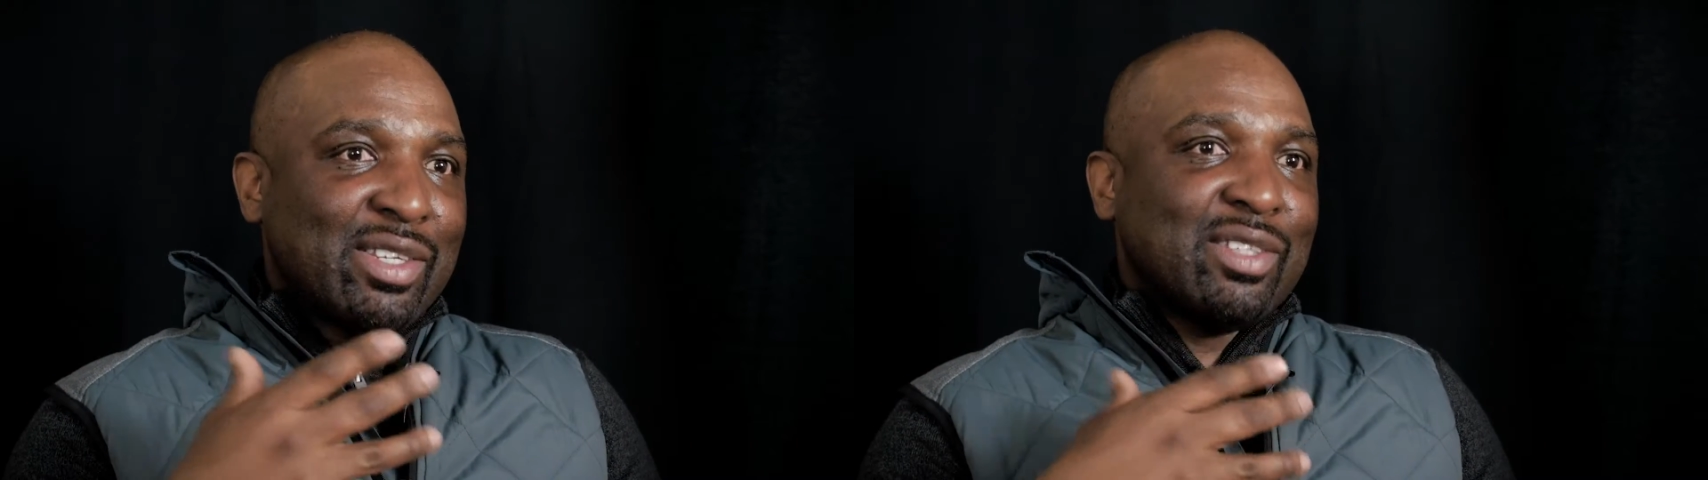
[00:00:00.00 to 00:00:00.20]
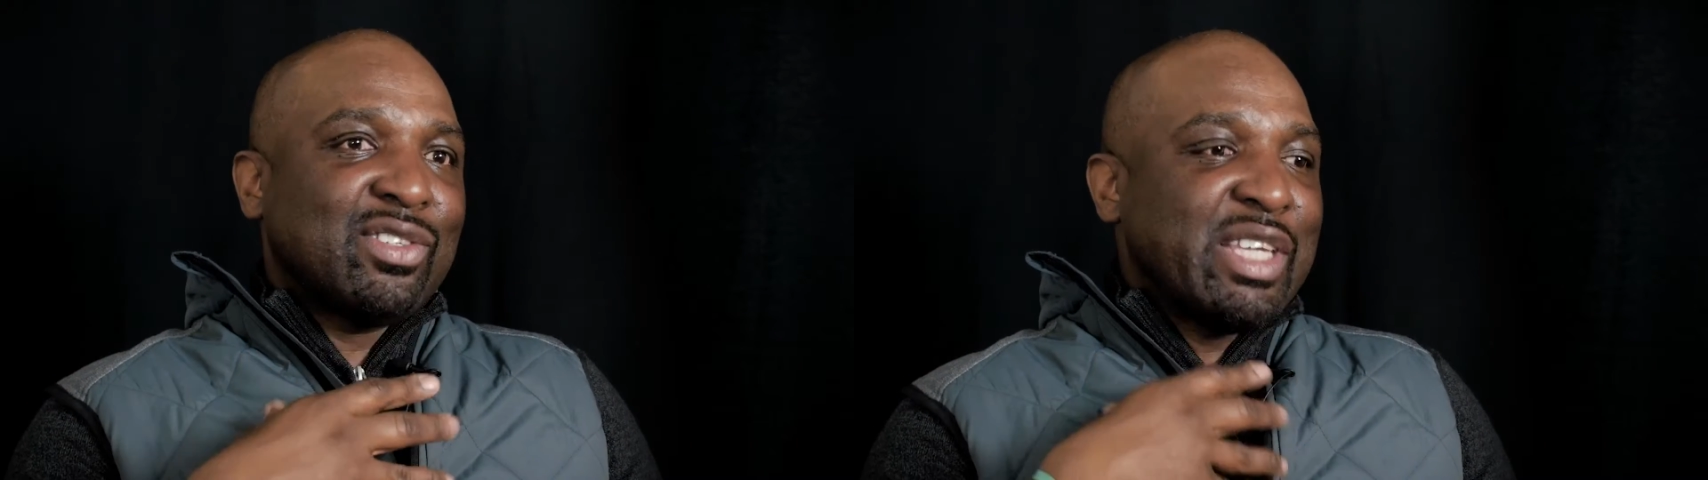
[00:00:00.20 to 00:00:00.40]

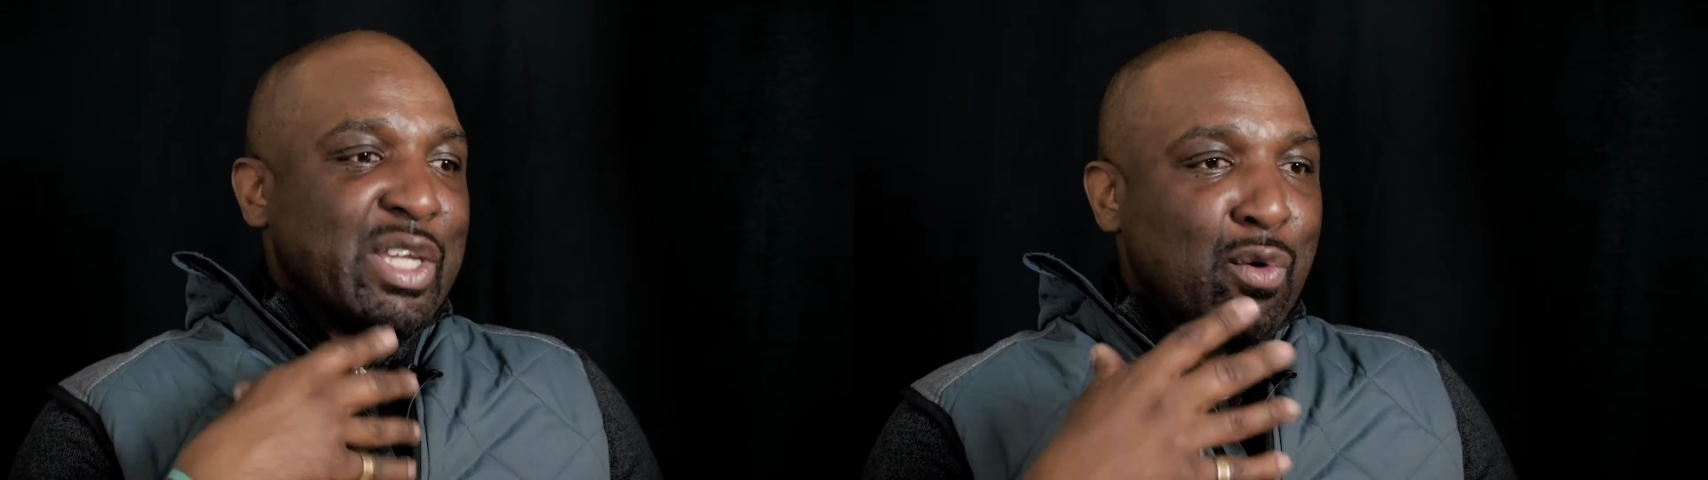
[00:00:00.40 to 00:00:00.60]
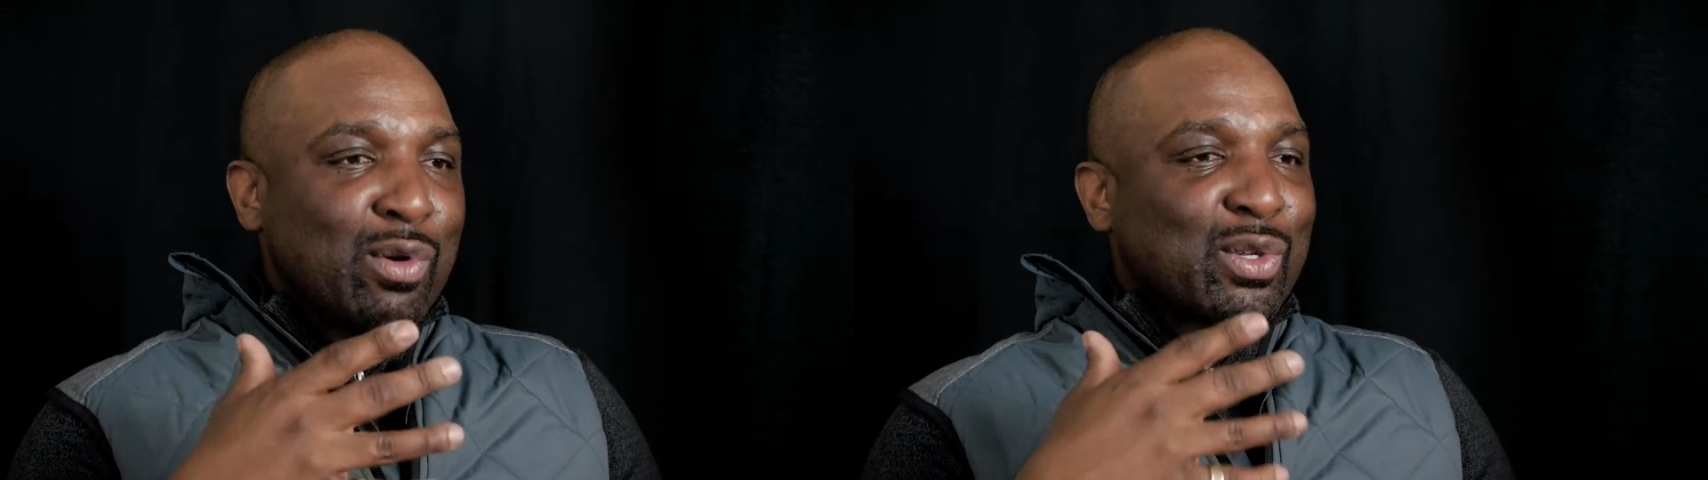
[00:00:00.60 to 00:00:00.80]
and see
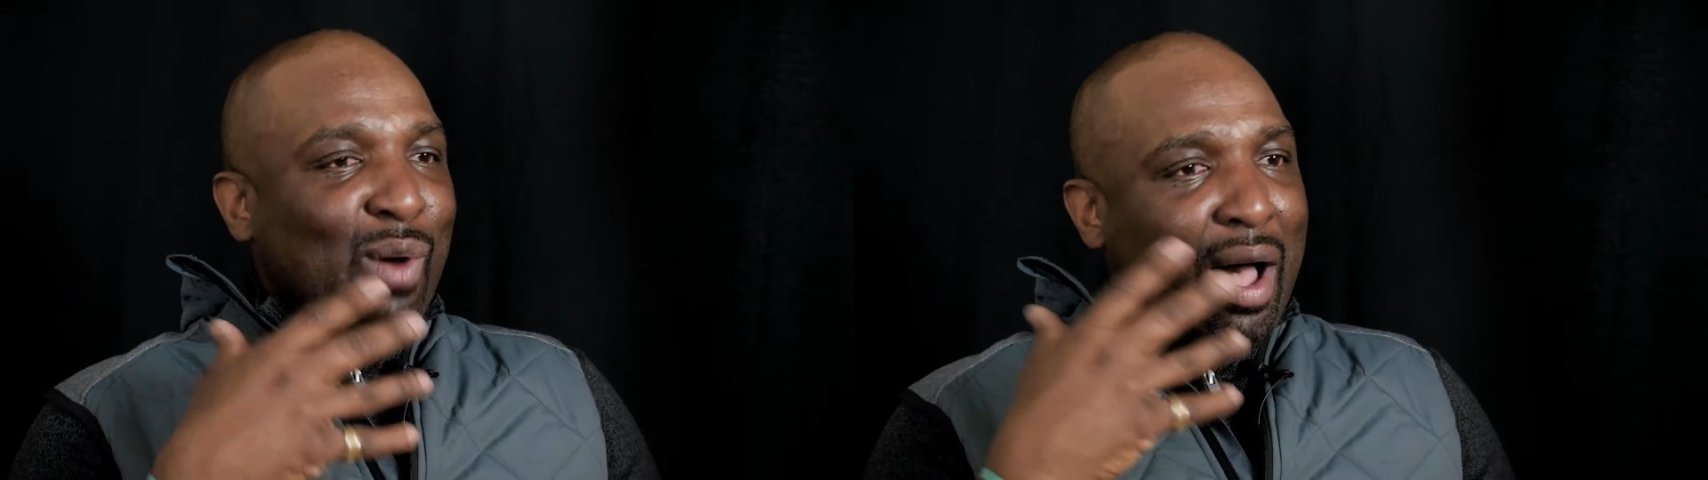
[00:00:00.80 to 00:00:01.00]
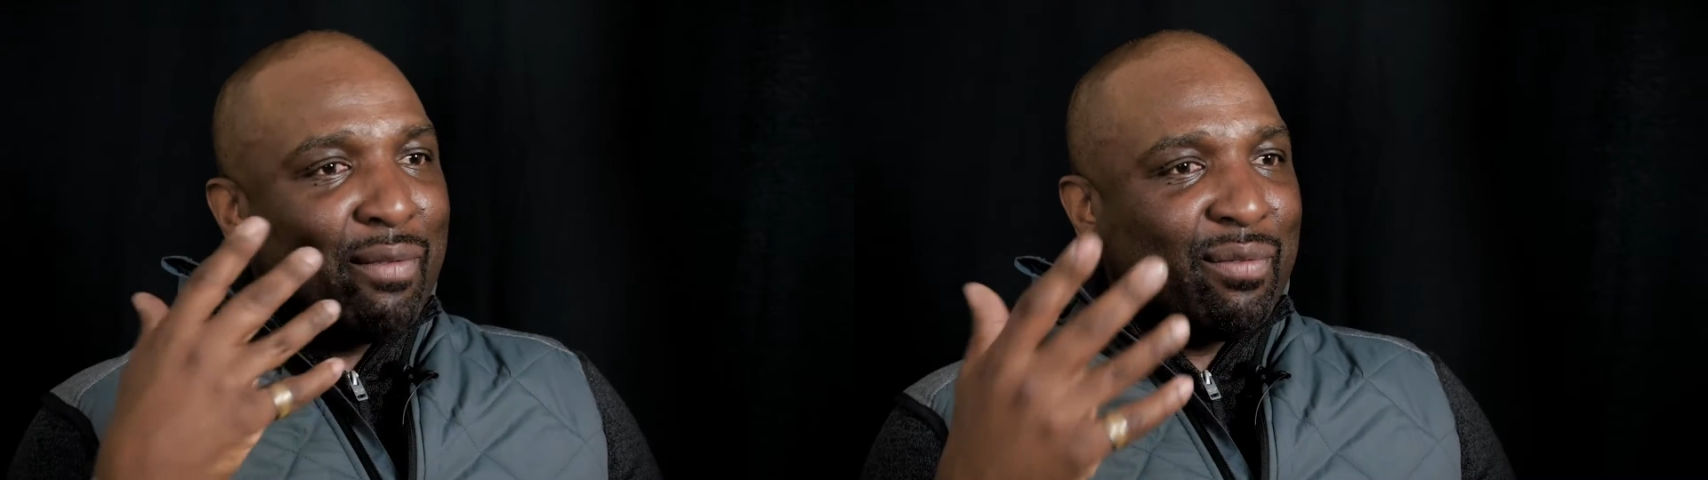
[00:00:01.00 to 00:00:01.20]
who was
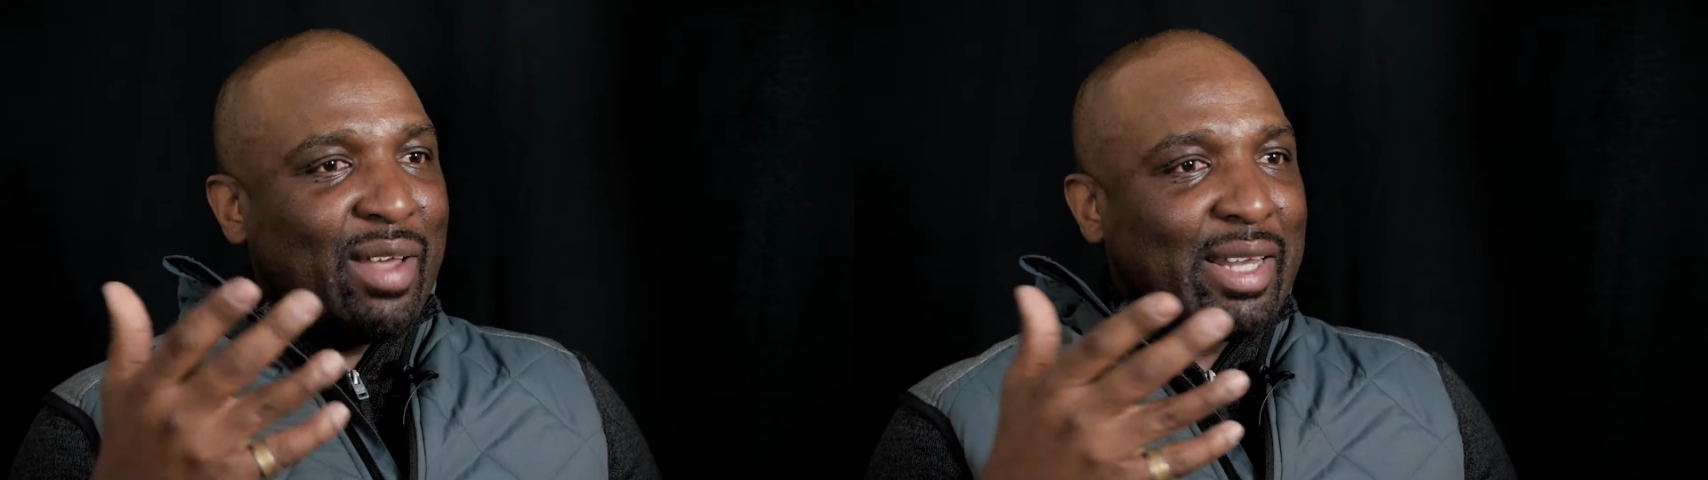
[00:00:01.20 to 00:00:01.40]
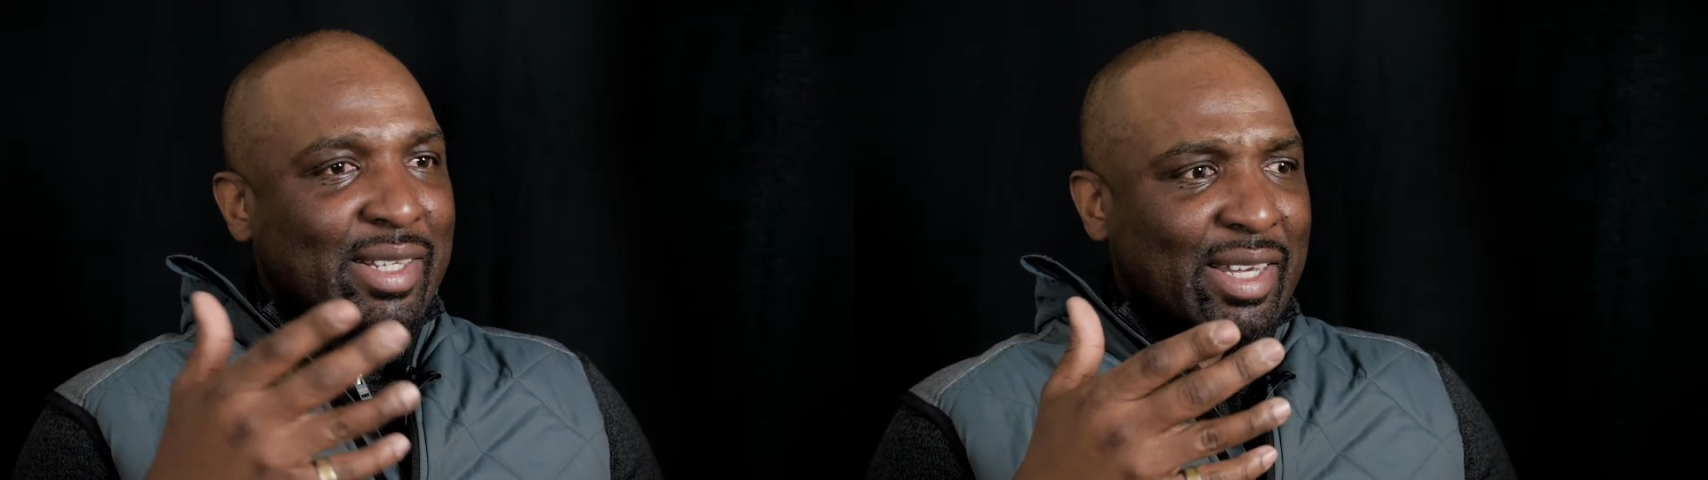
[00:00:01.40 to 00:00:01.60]

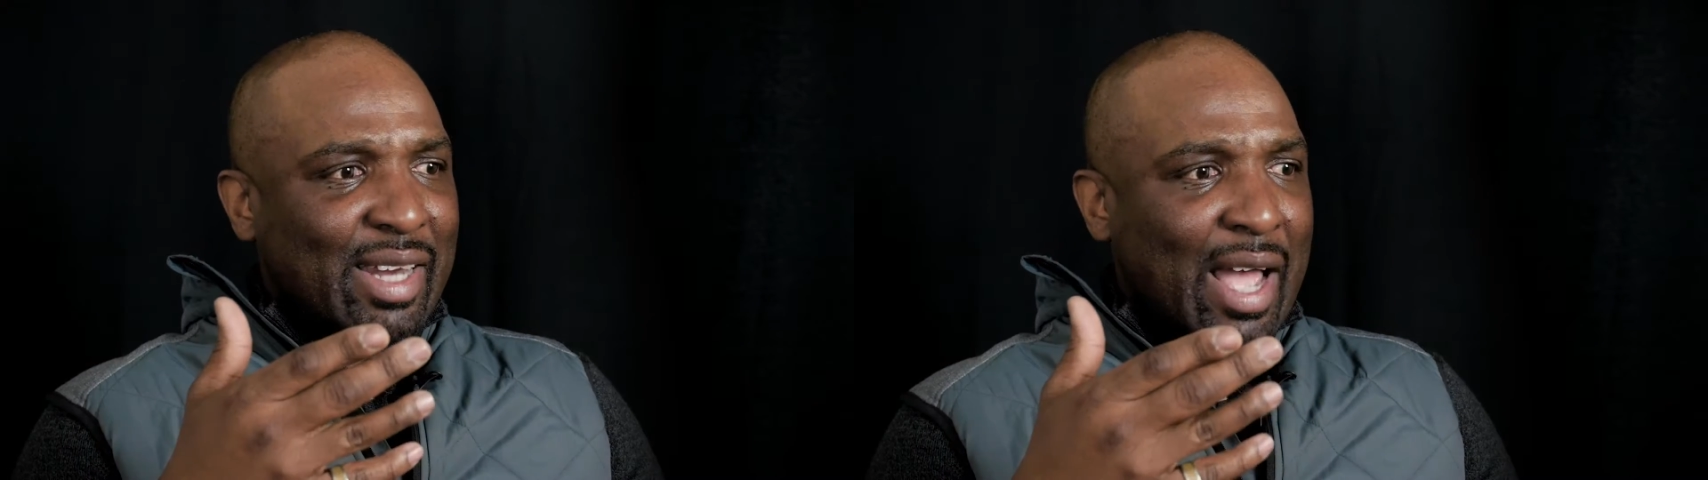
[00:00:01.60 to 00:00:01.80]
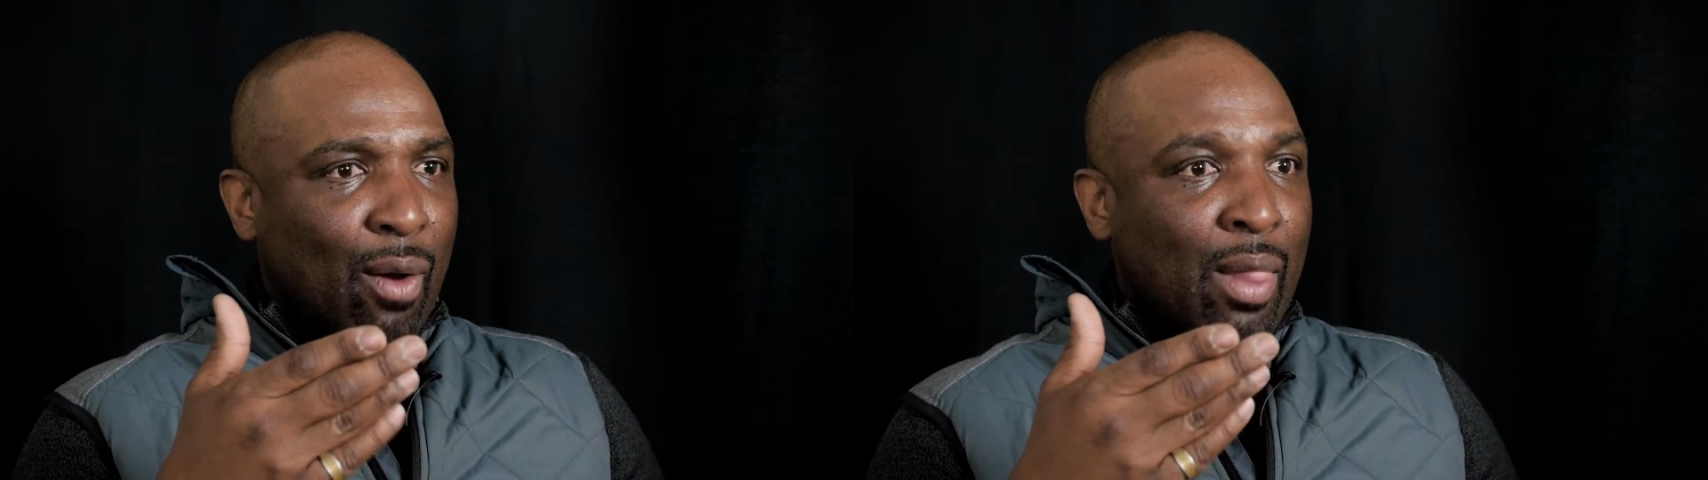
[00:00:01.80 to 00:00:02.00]
qualified to get
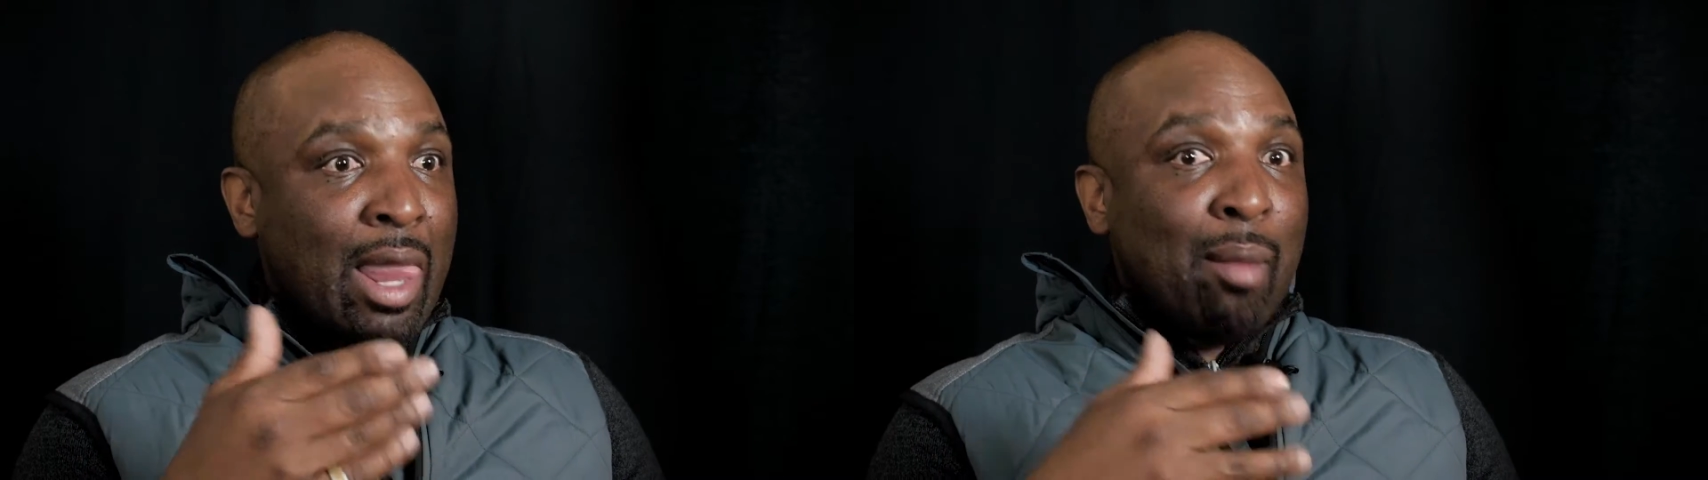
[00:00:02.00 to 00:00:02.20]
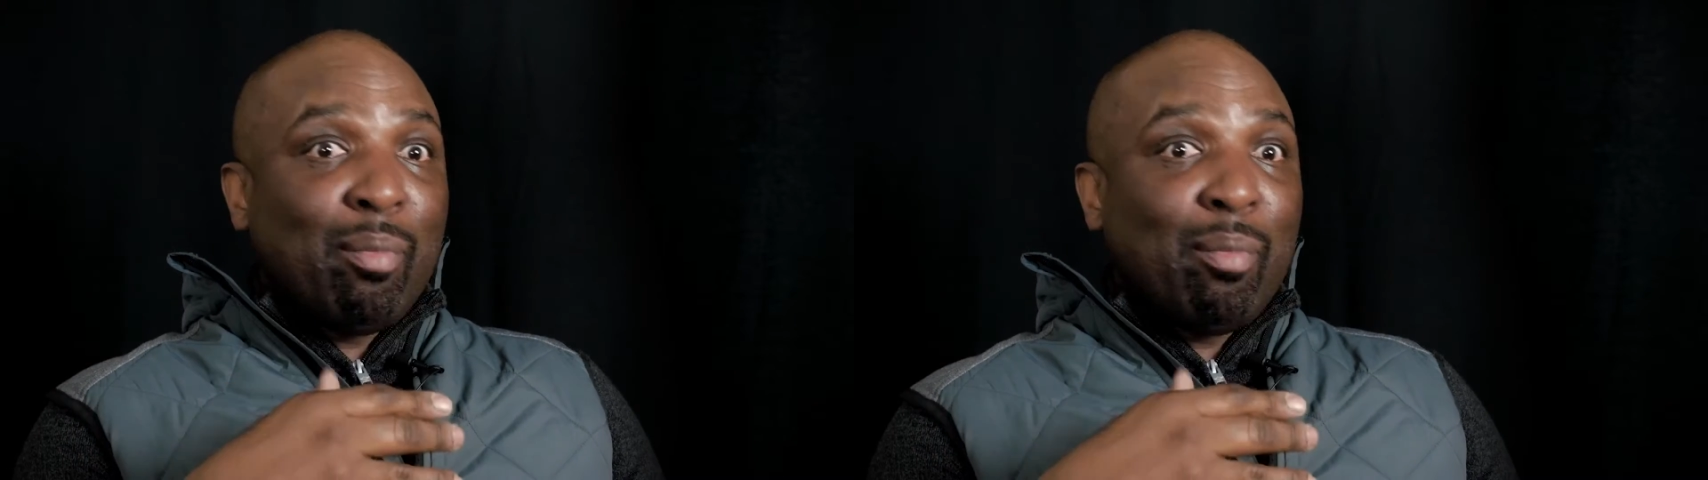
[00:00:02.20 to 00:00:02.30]
out.